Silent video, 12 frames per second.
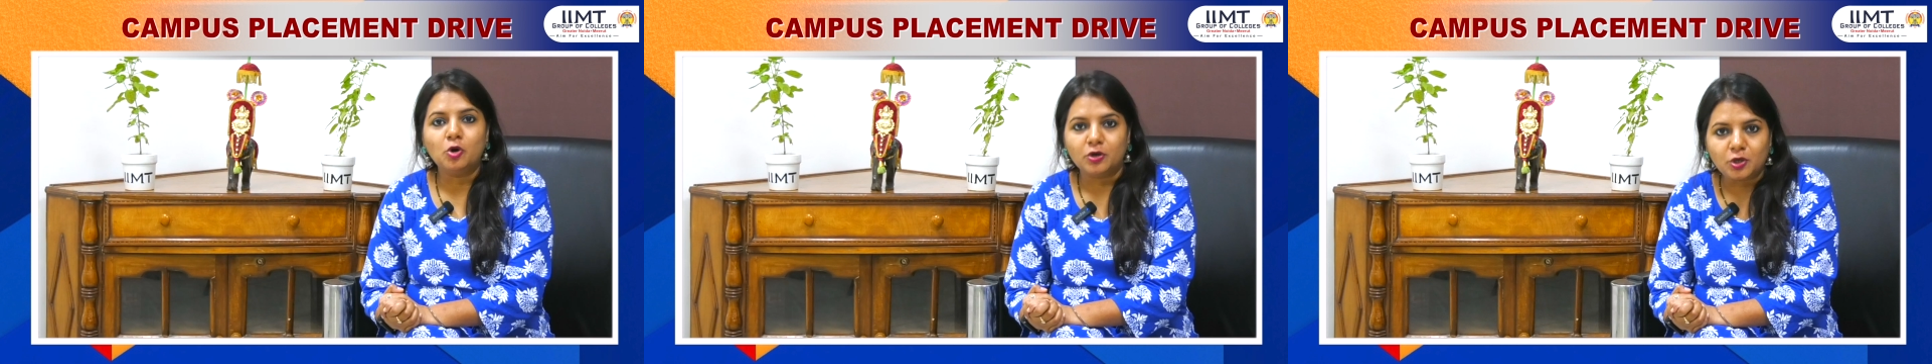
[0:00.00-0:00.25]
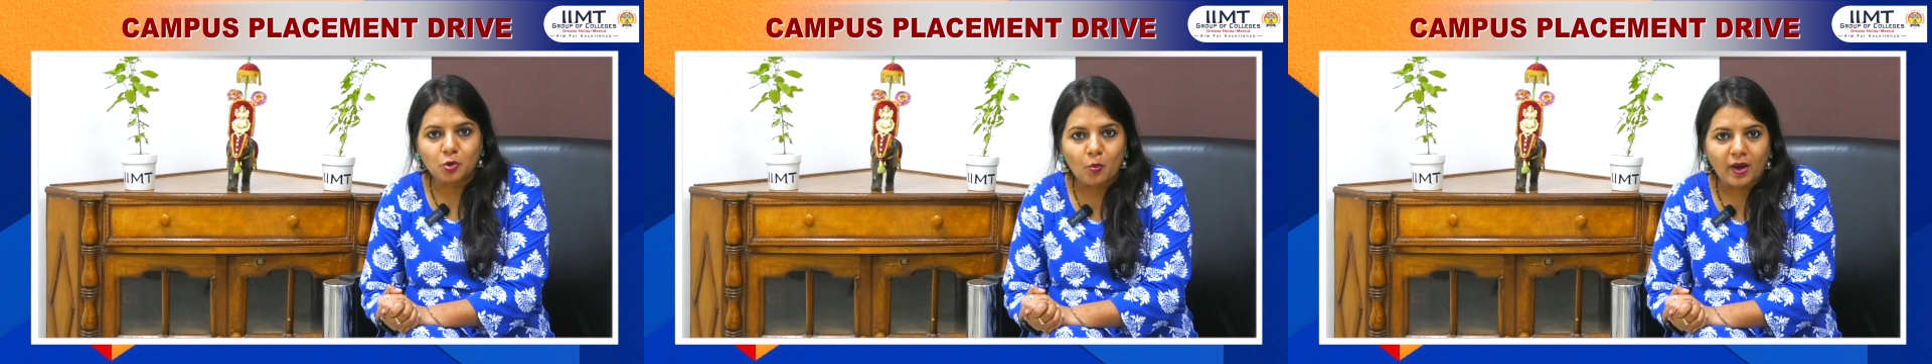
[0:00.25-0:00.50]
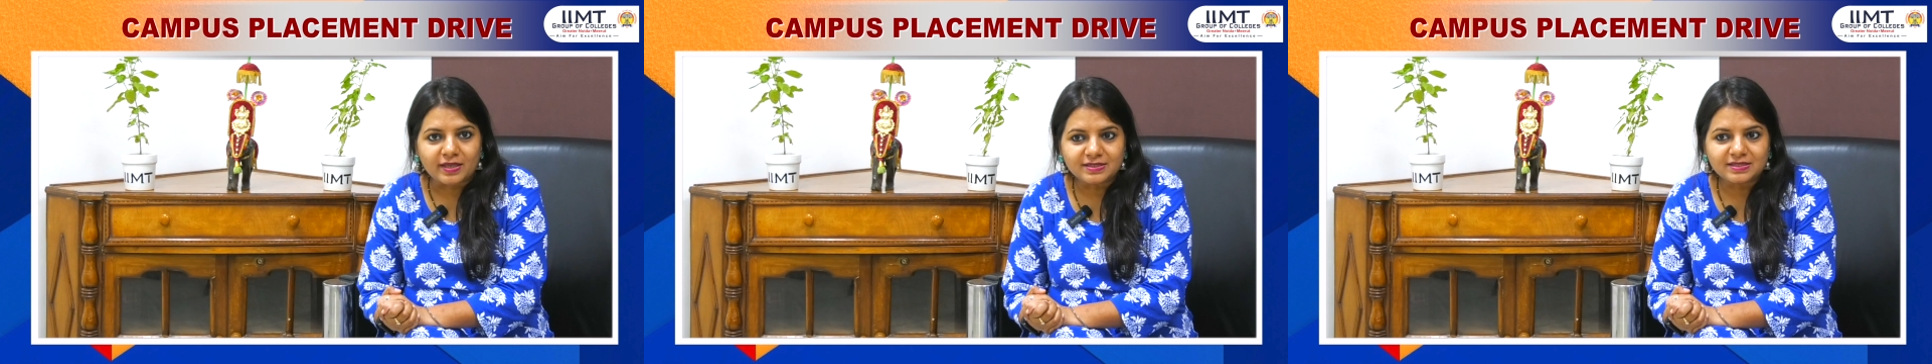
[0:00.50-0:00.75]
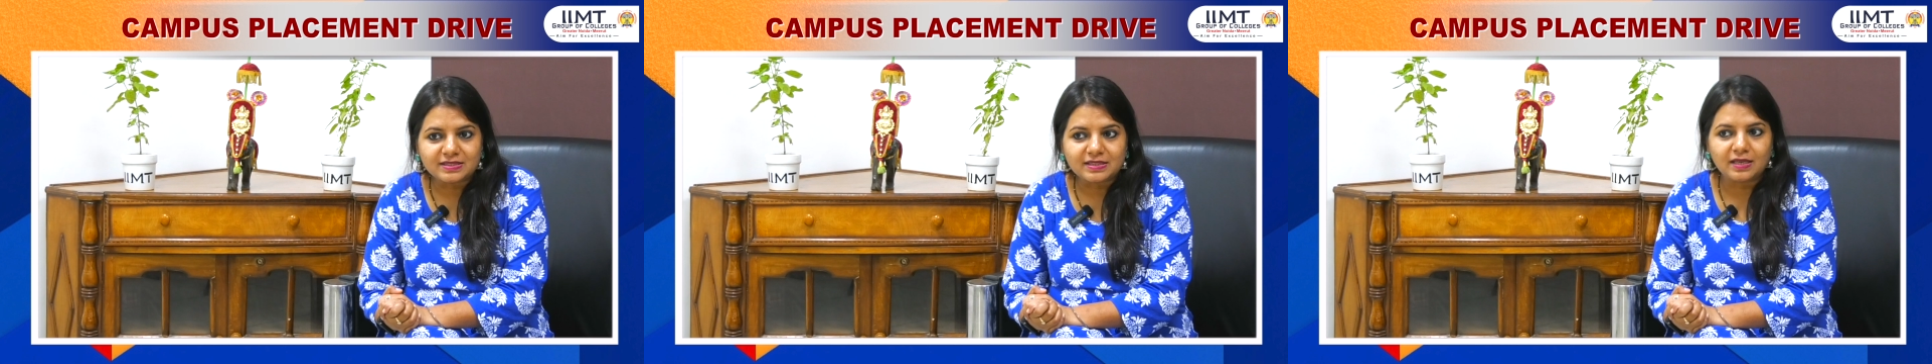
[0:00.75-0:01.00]
good to
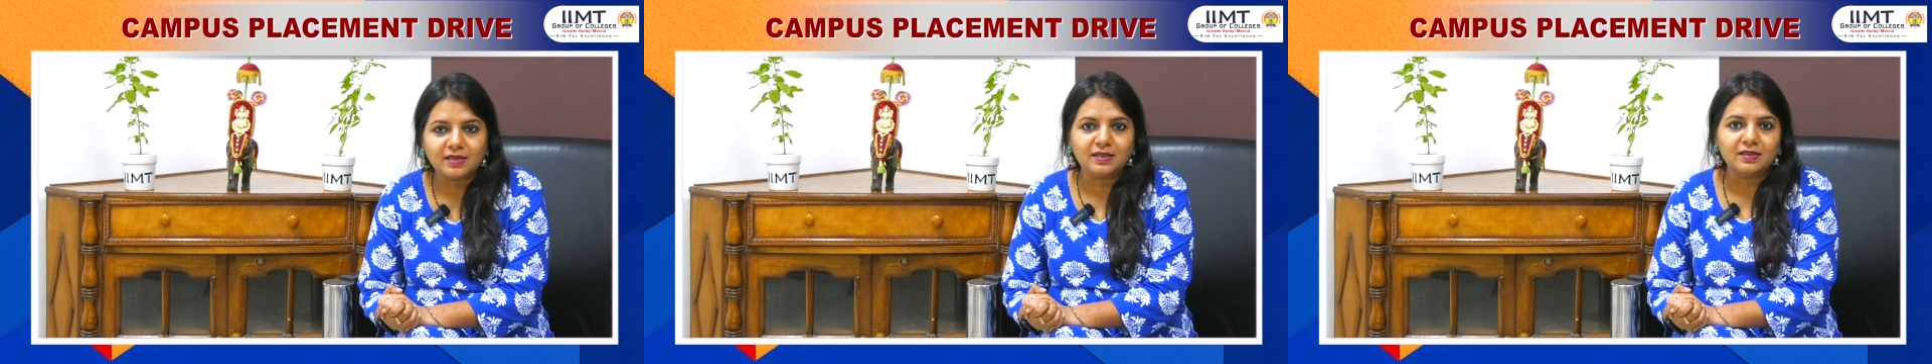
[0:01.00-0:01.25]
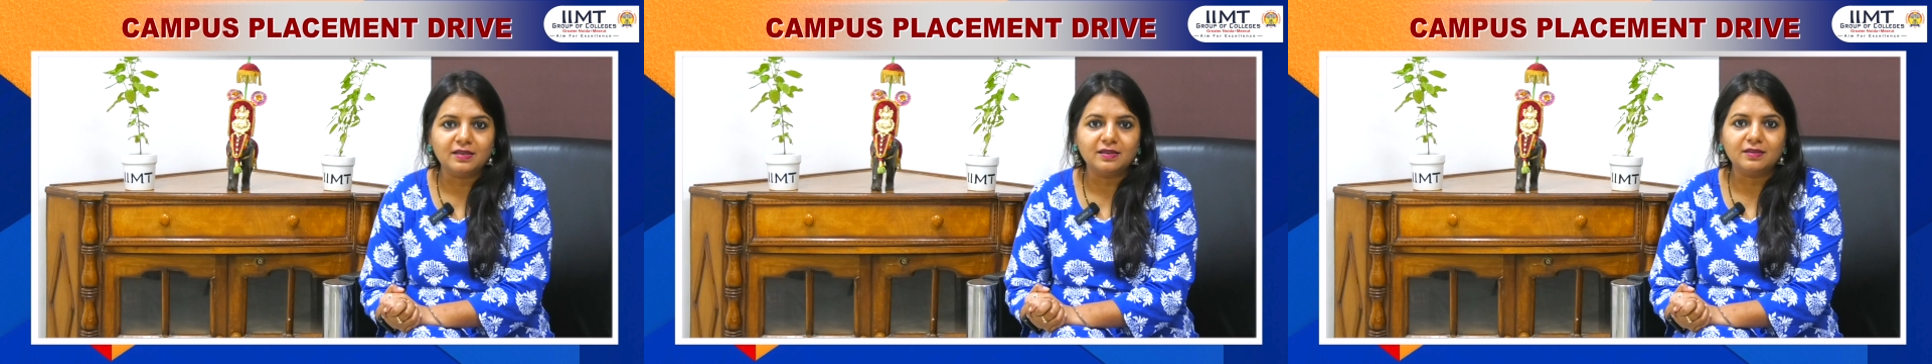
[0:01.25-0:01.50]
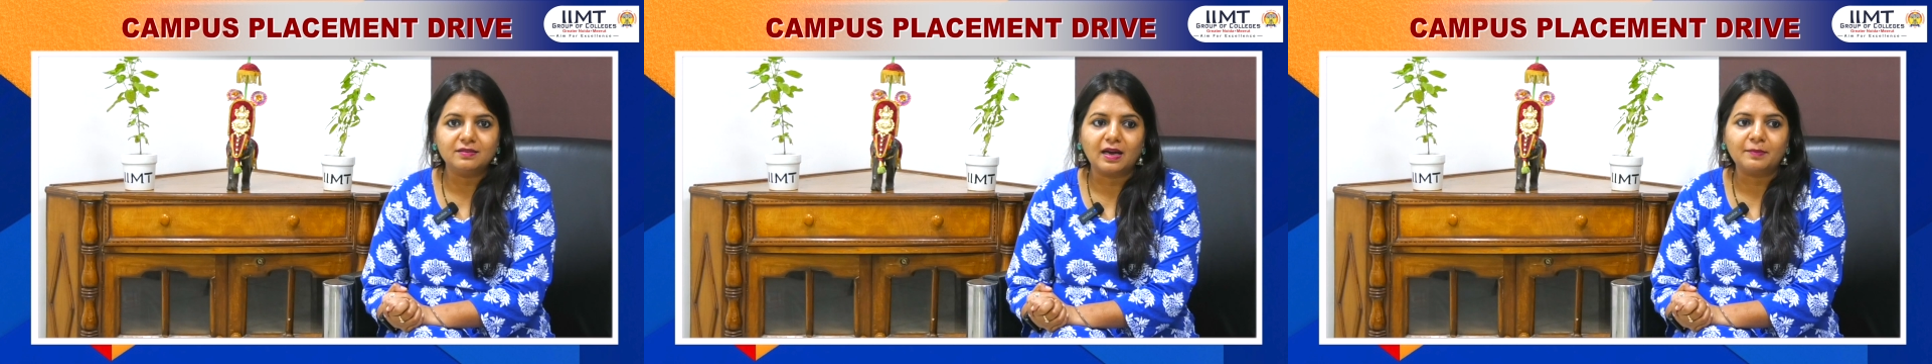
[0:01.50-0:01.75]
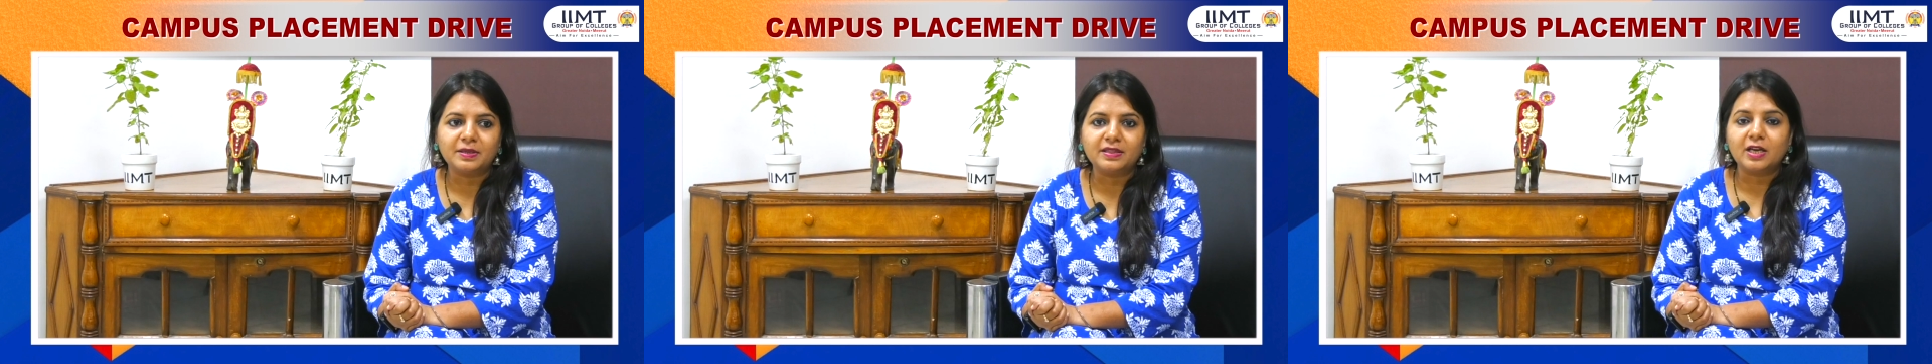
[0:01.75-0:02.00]
us.
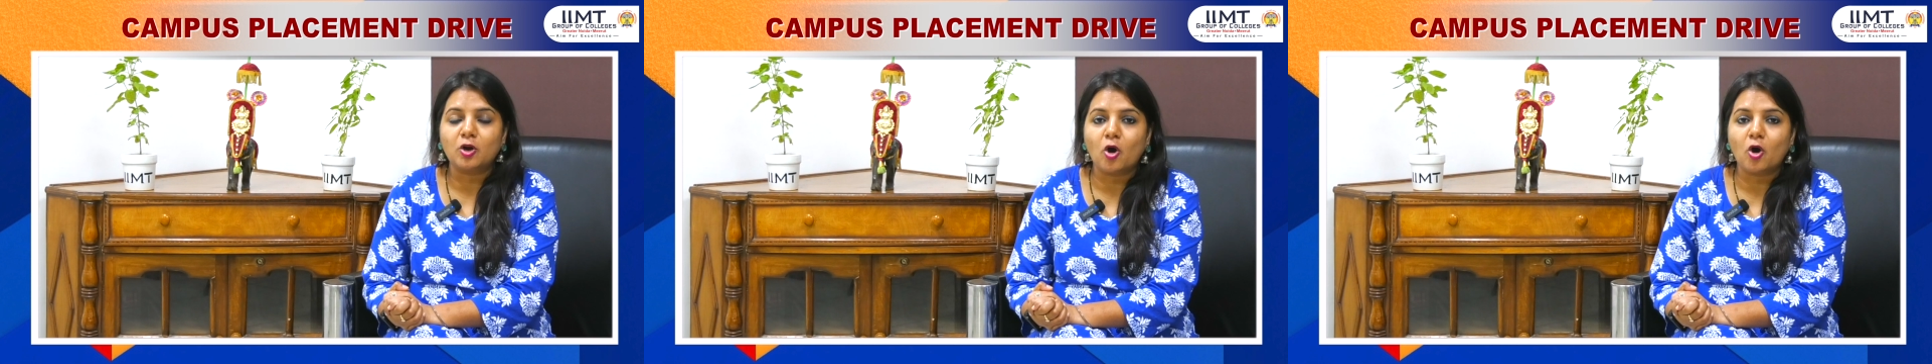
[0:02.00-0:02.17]
Their